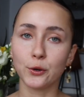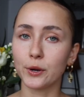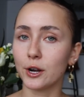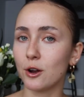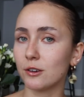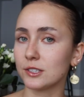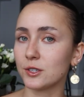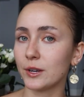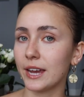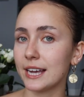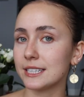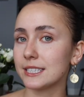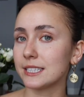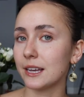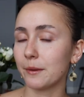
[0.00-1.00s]
can also
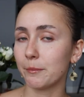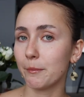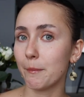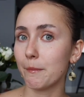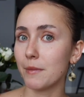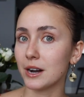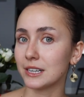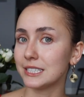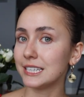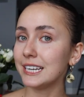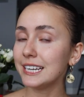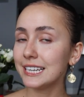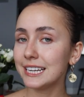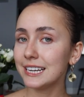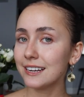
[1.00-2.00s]
get some
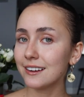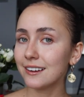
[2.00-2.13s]
martini